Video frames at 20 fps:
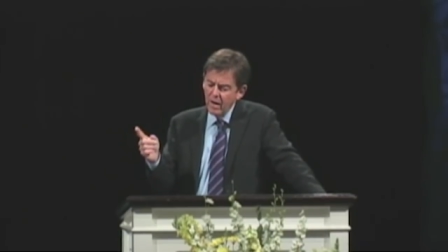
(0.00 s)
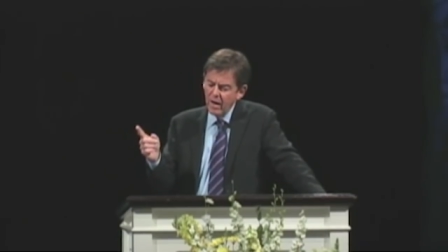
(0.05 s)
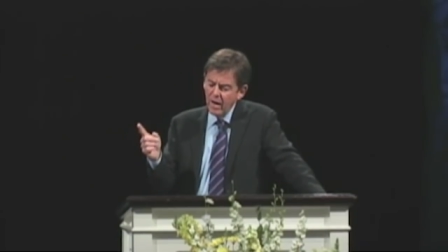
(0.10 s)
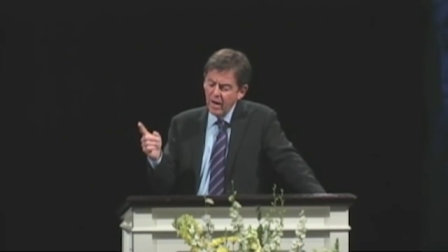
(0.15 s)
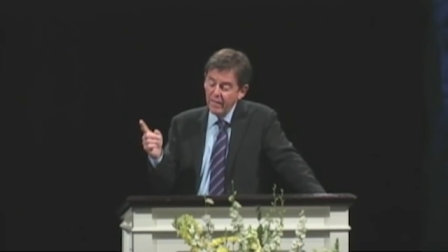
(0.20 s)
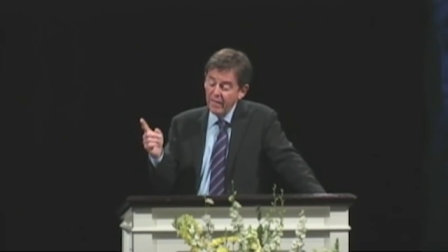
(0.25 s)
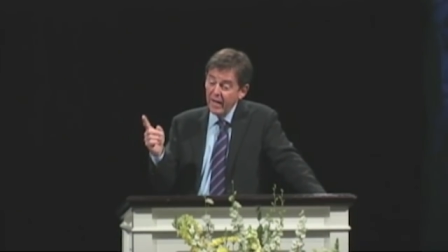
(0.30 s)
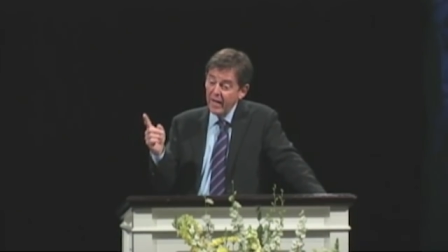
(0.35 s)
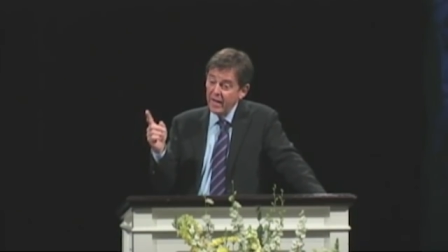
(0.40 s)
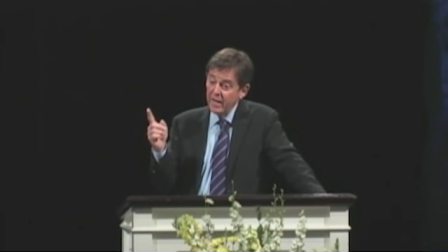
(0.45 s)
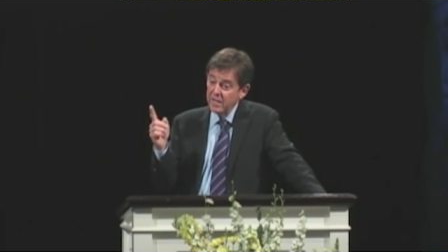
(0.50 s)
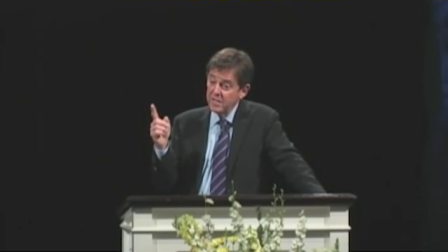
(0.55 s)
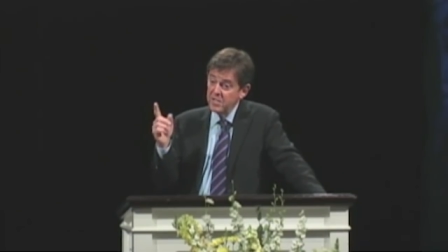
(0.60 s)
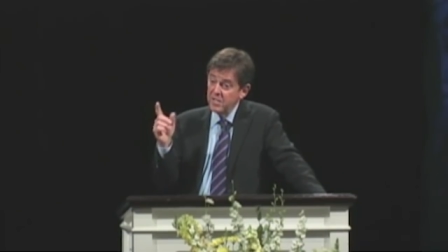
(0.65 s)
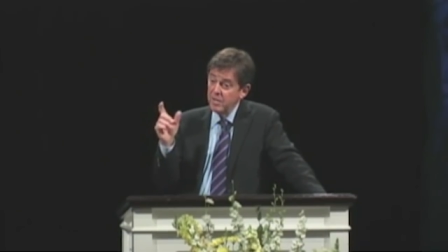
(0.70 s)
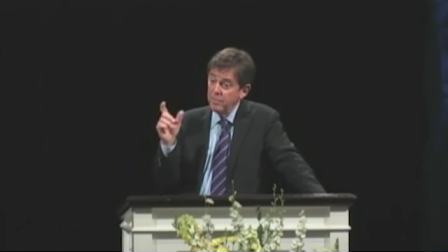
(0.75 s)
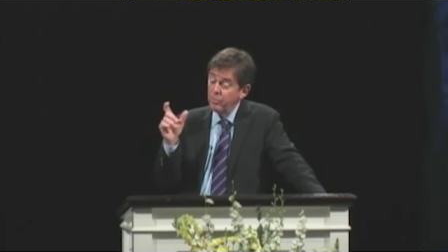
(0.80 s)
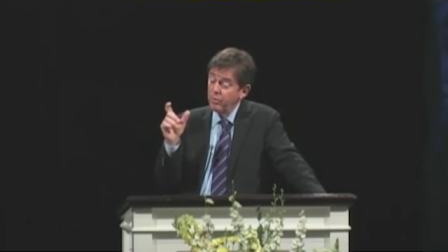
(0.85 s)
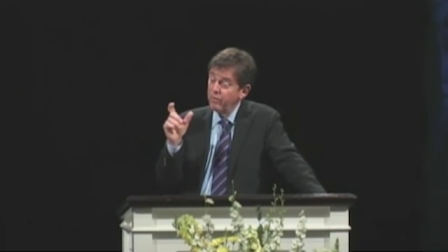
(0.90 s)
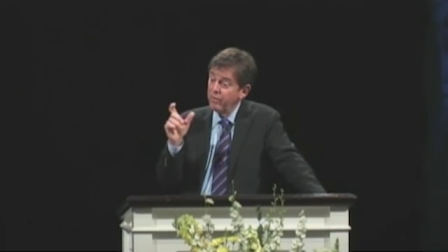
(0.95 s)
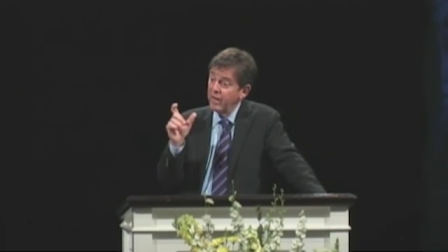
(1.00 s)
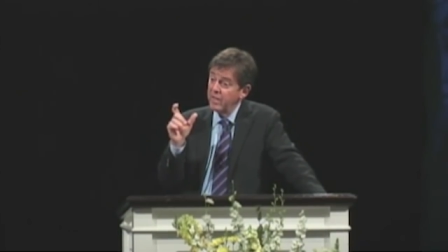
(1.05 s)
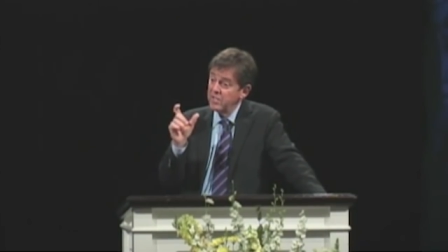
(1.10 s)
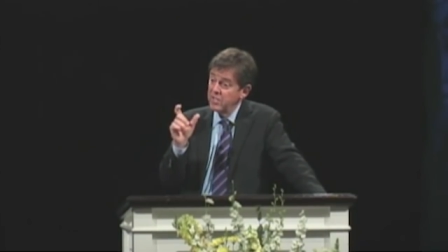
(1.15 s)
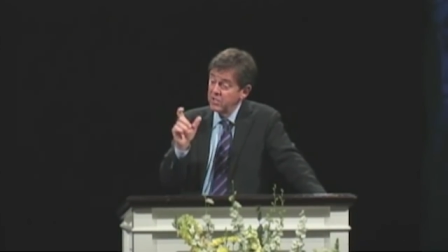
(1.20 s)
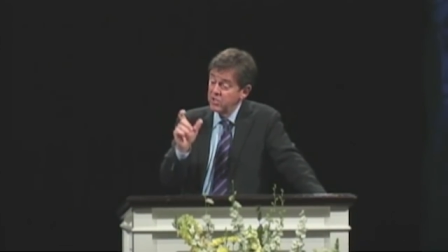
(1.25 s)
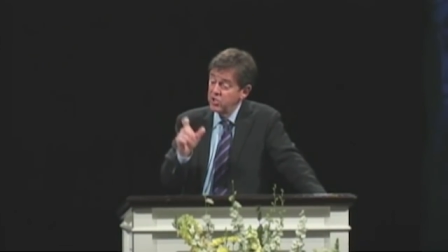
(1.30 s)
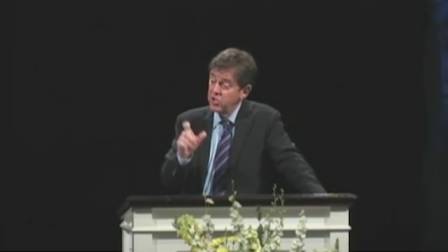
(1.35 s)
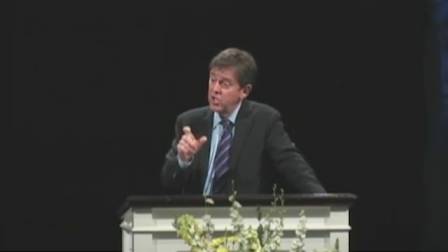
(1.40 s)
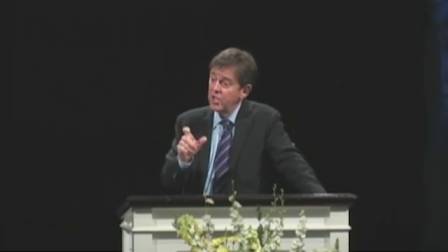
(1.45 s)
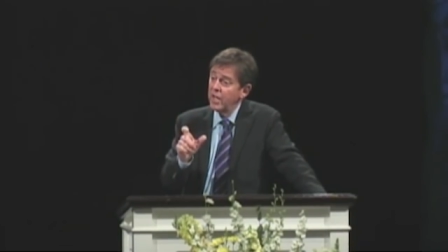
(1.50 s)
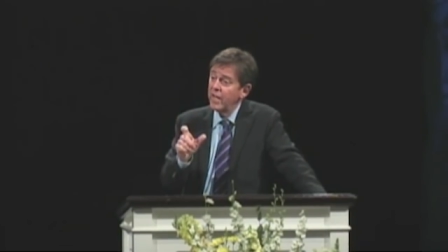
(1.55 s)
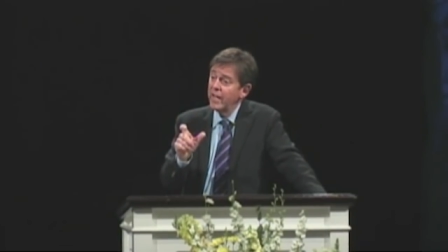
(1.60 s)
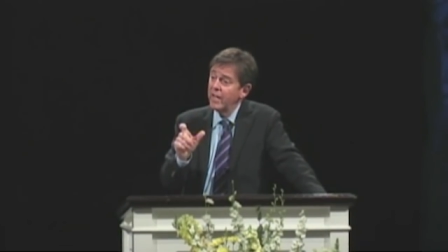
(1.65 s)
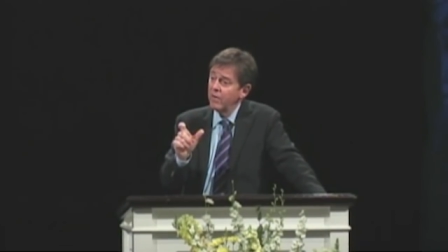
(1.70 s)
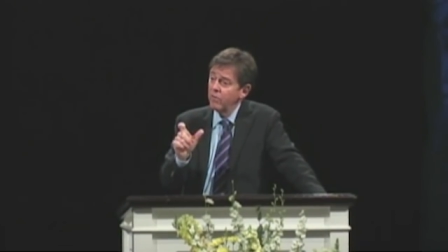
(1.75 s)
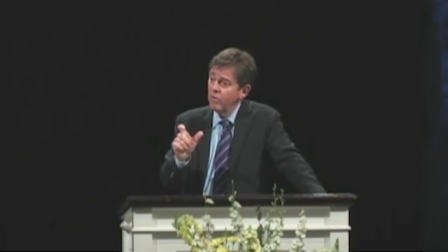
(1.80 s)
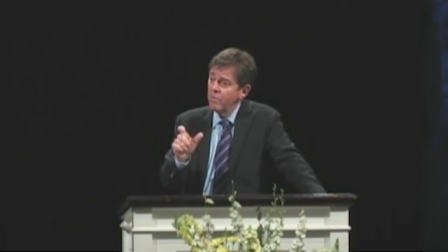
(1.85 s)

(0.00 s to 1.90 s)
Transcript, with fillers: and that is he provides a chilling